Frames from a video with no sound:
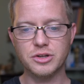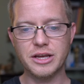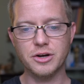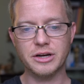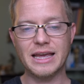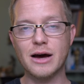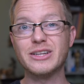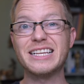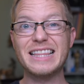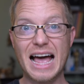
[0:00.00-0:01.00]
sure that your
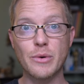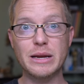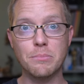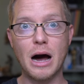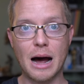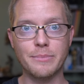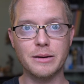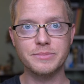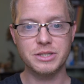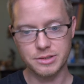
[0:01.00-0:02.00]
account is allowing
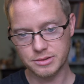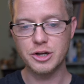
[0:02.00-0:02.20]
pop-ups.